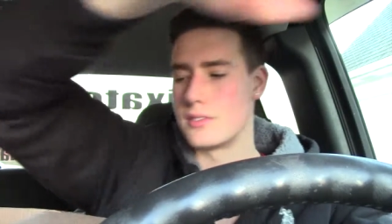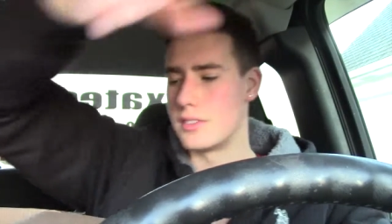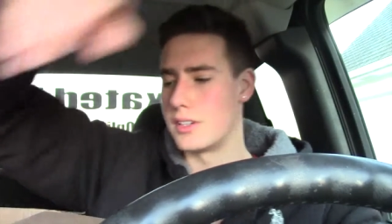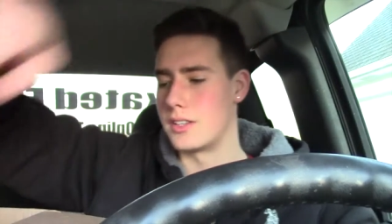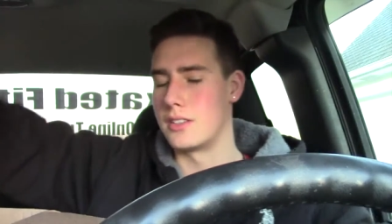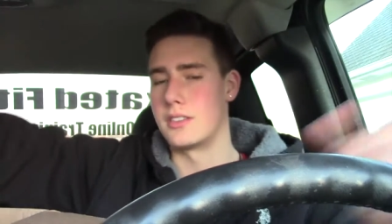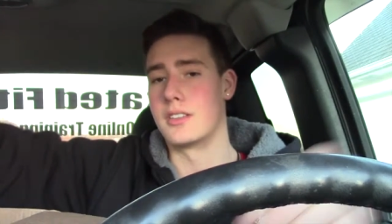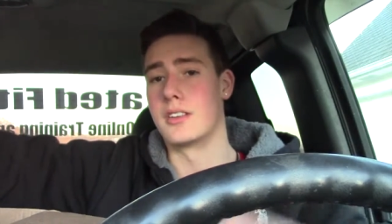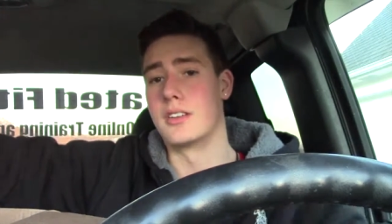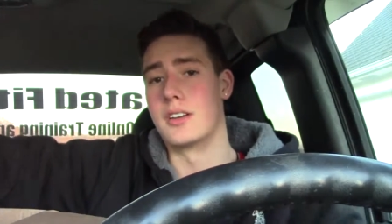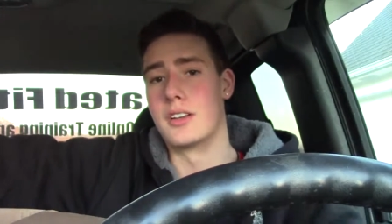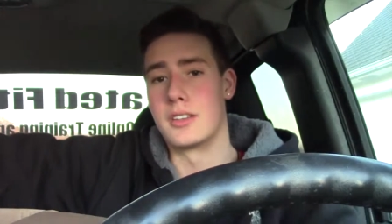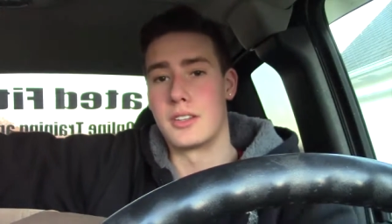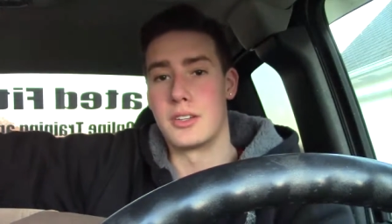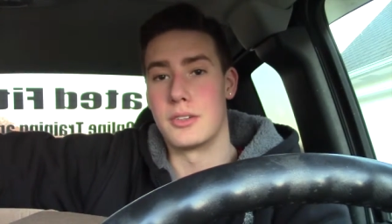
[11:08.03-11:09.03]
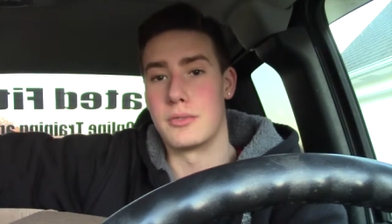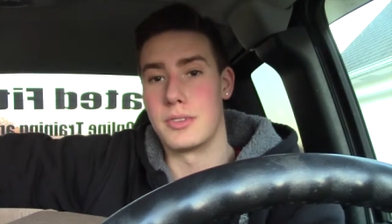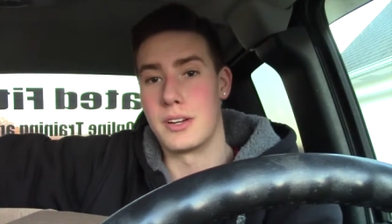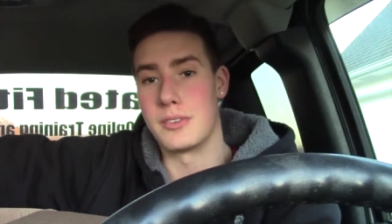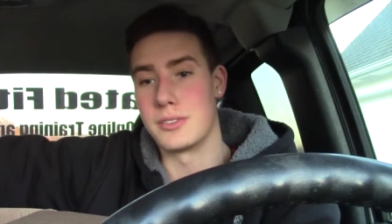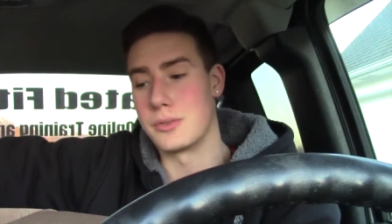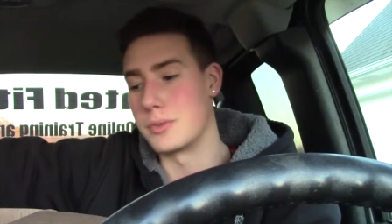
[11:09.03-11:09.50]
Of the other good
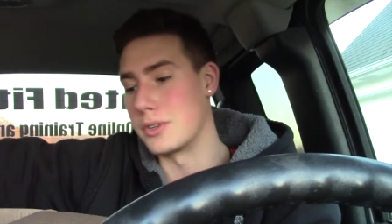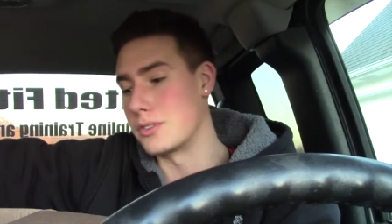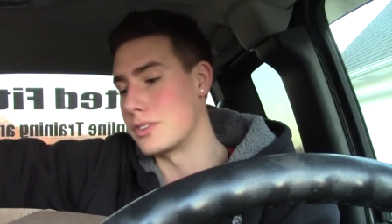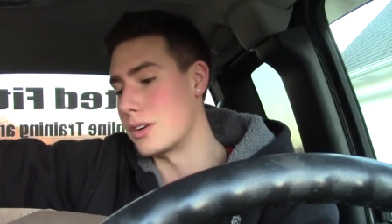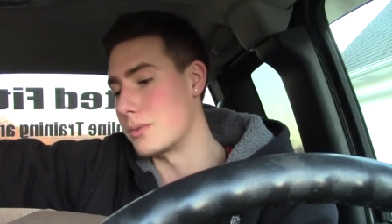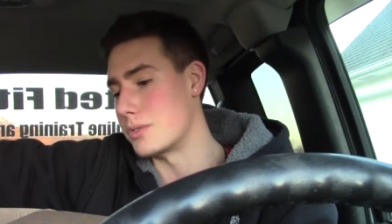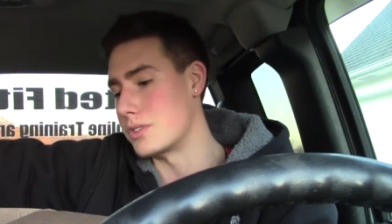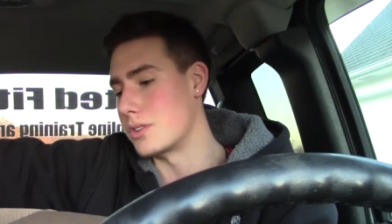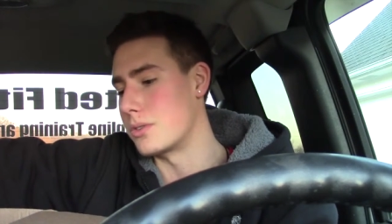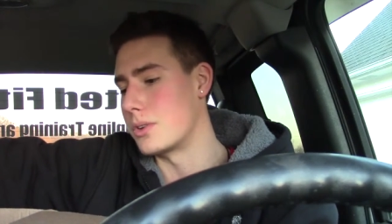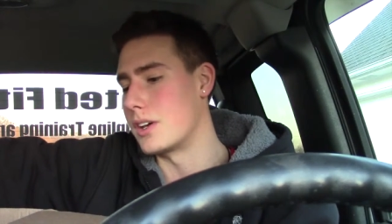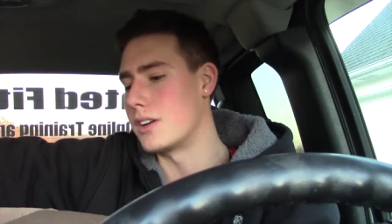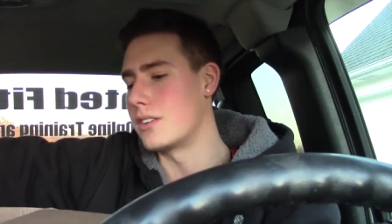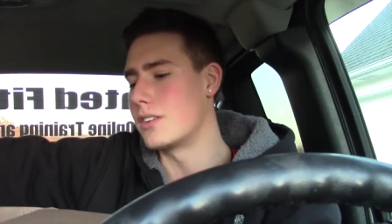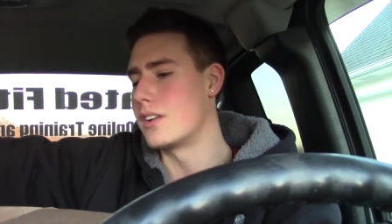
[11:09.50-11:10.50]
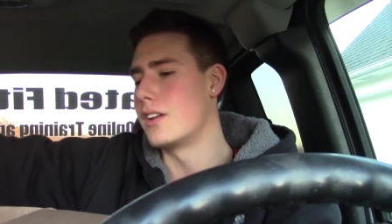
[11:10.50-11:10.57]
flavors I wanted to try were sold out.